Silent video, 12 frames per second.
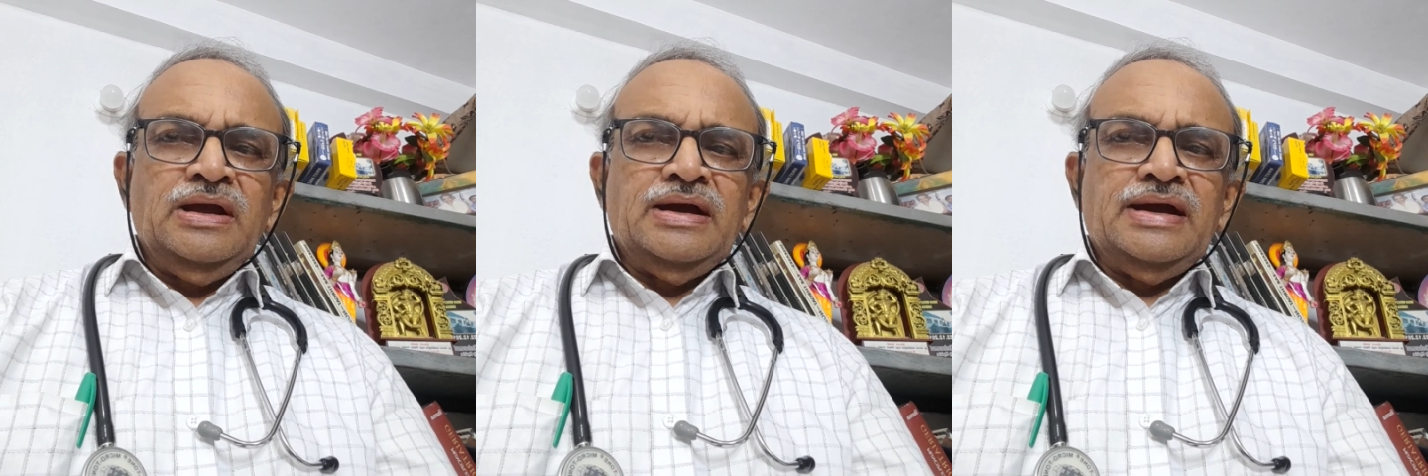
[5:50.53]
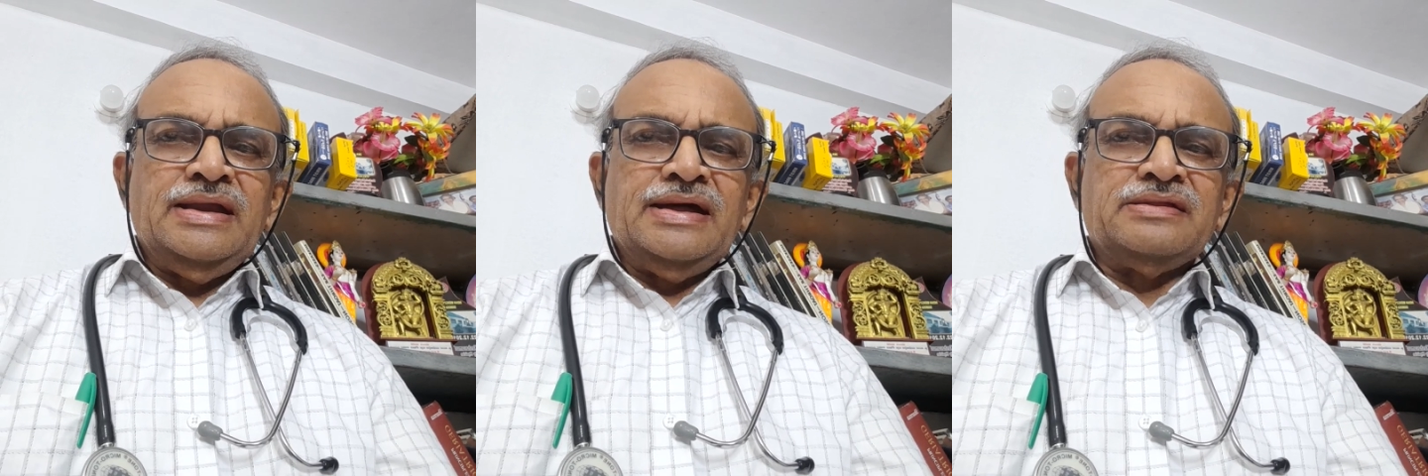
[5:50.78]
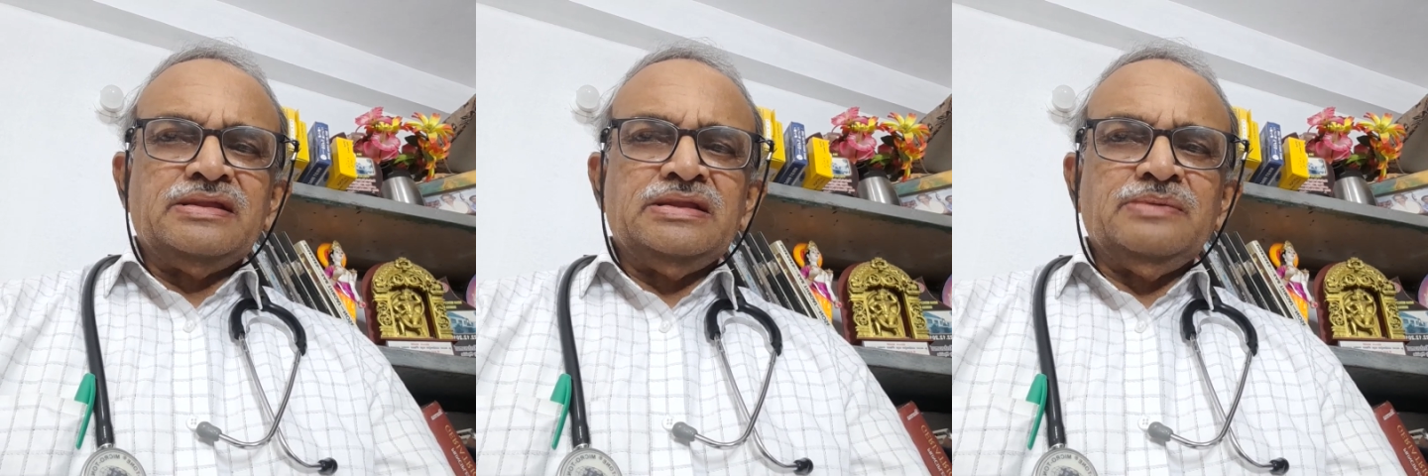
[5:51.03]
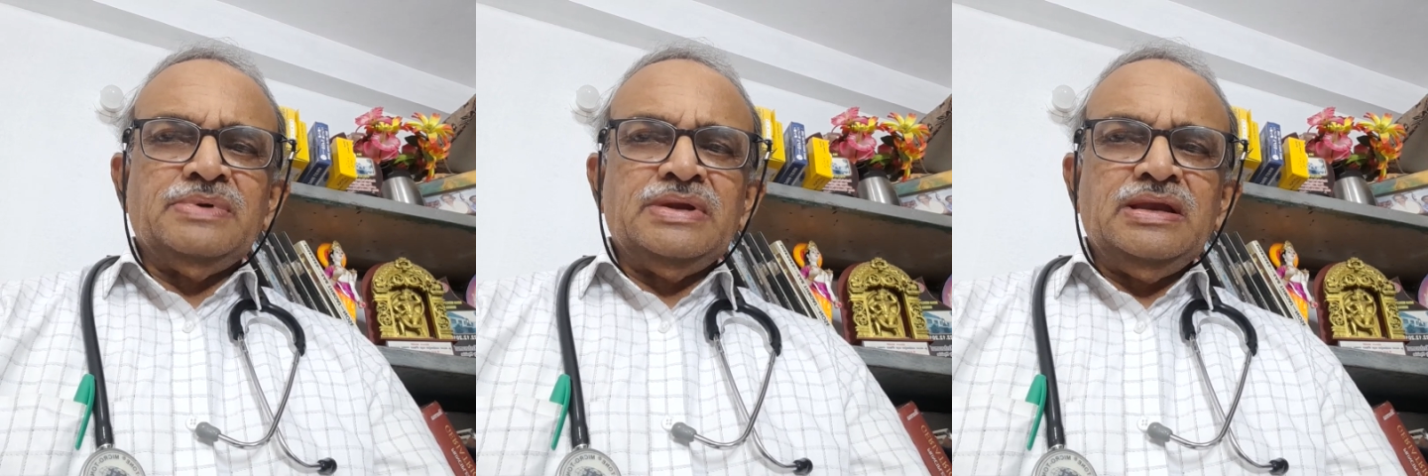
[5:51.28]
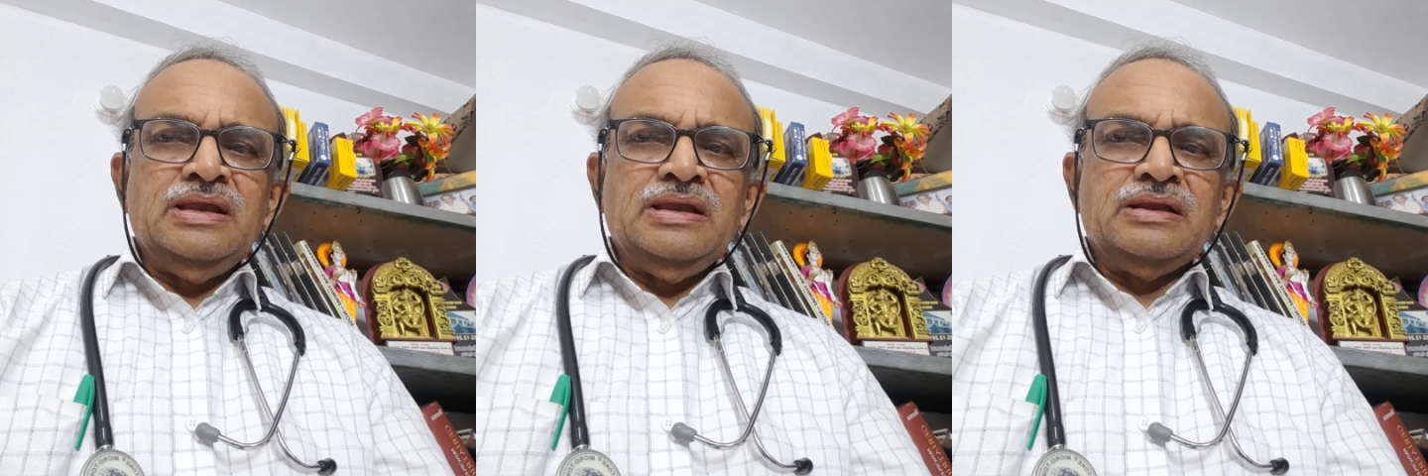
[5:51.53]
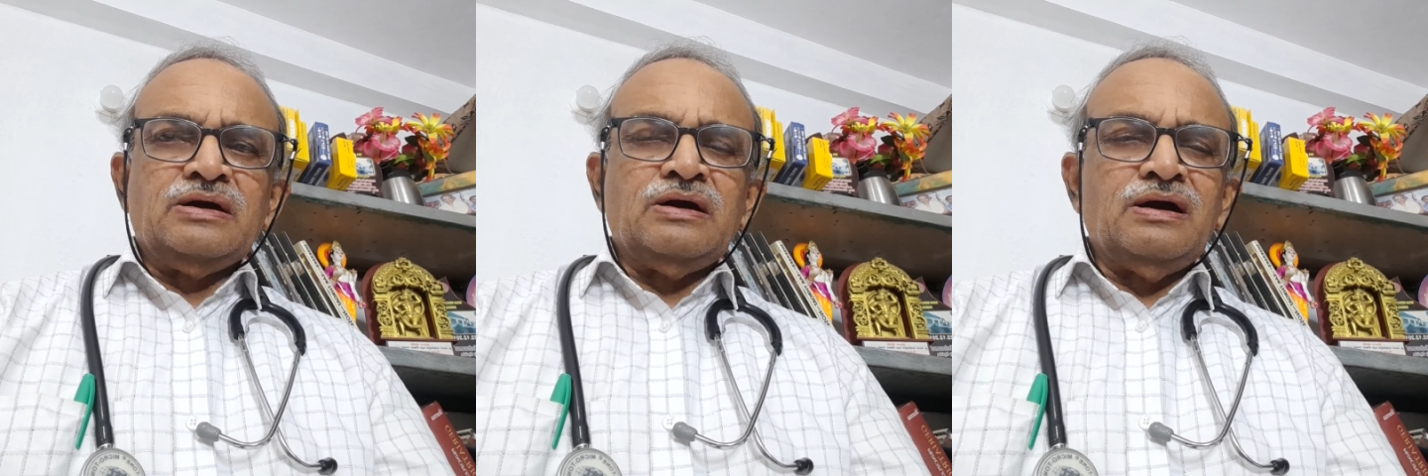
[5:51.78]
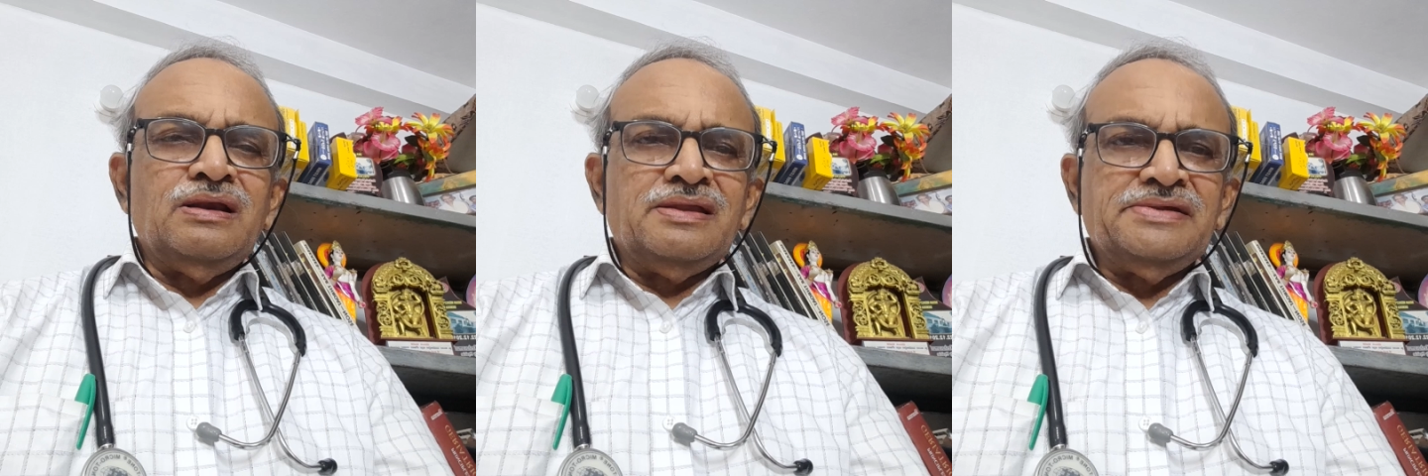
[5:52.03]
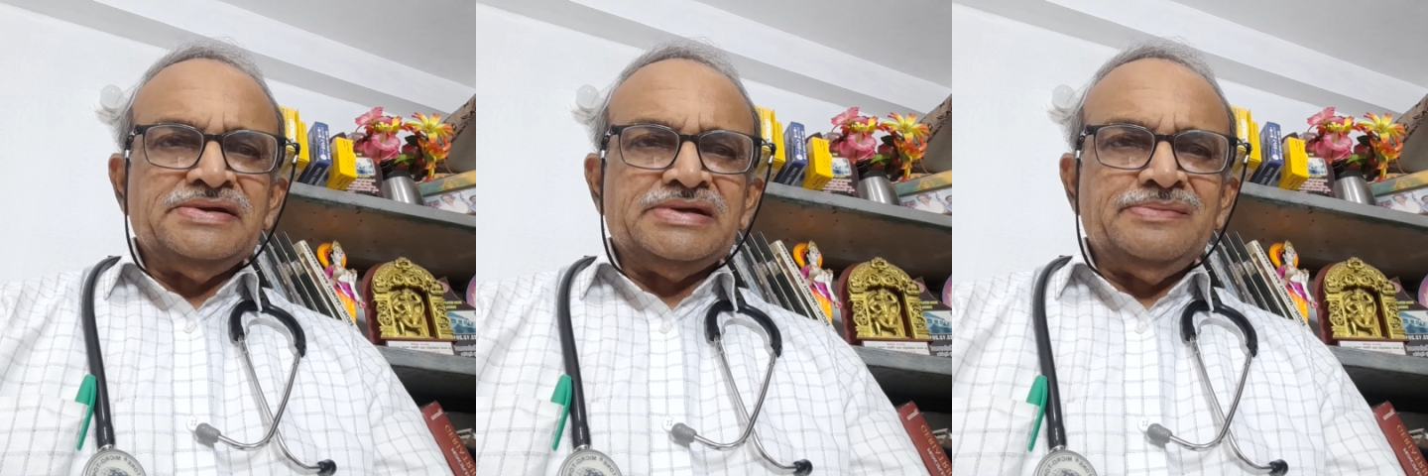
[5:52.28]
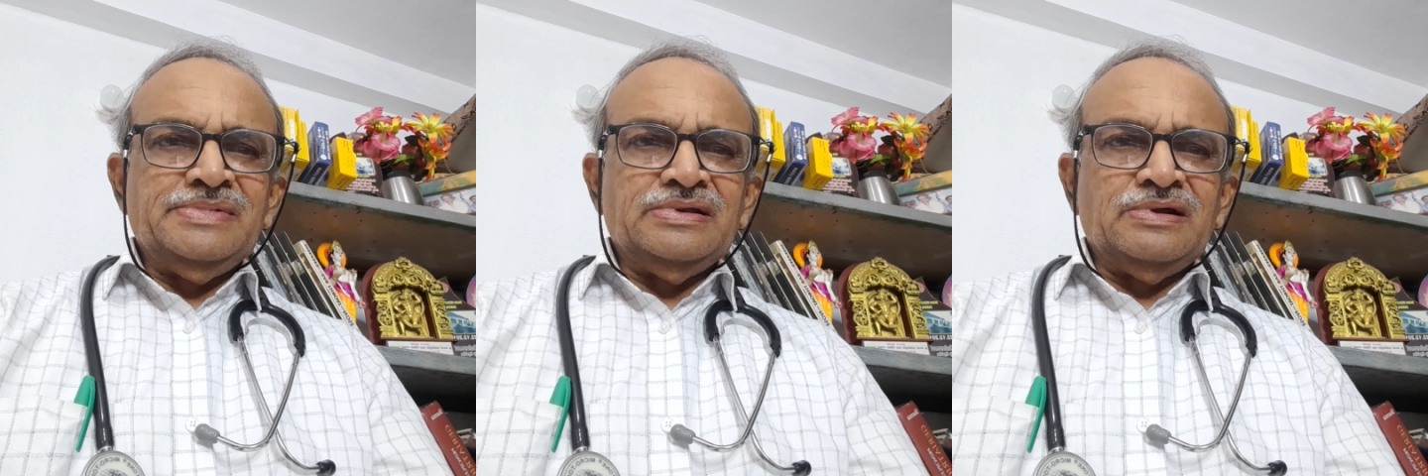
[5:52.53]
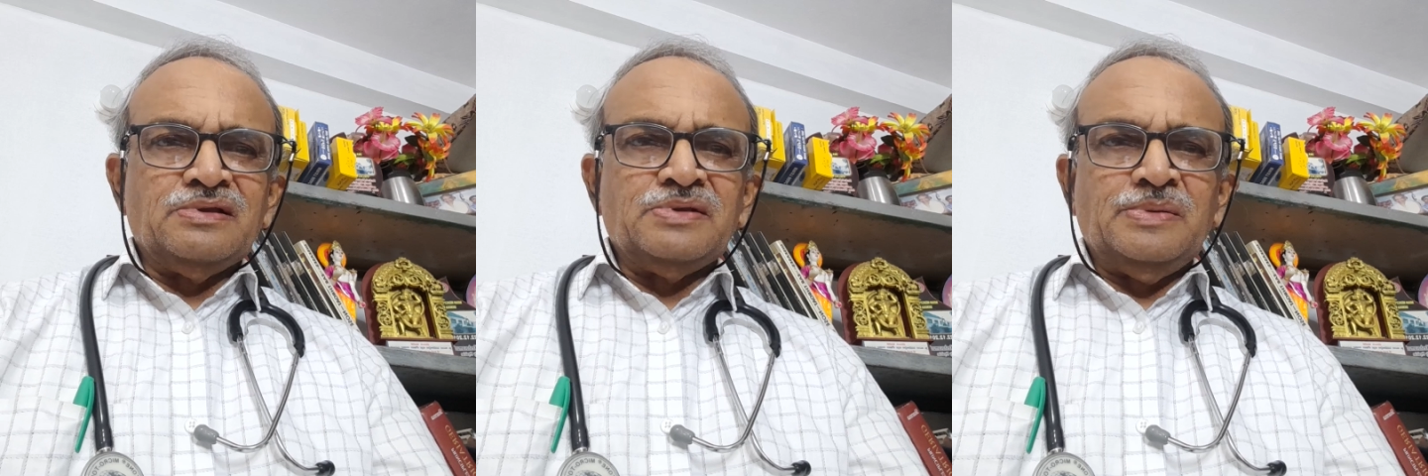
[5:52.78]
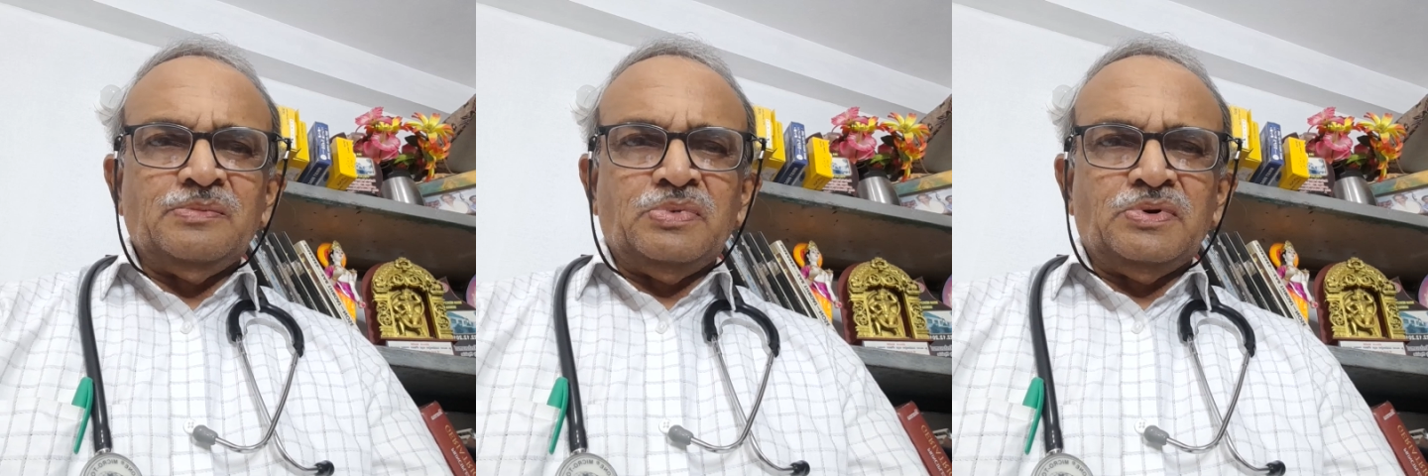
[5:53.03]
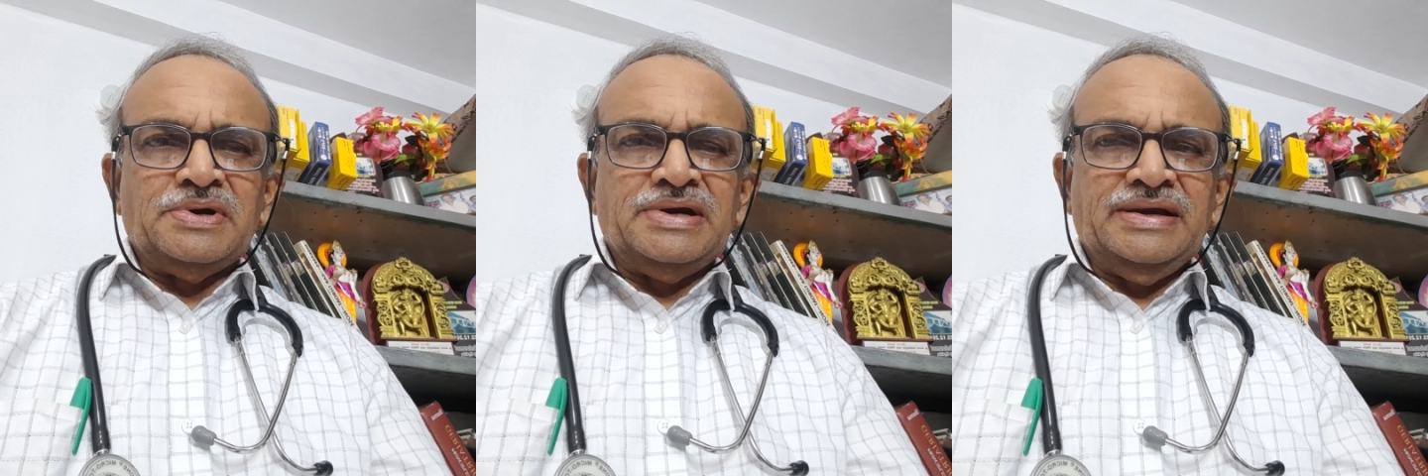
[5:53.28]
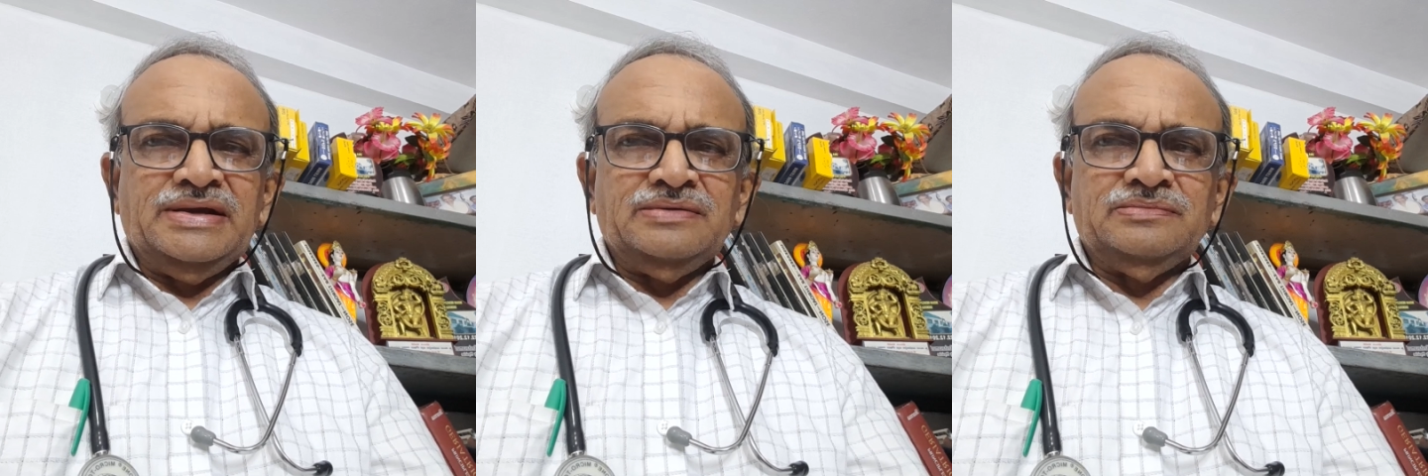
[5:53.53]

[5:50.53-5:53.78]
and accessible call system is also important.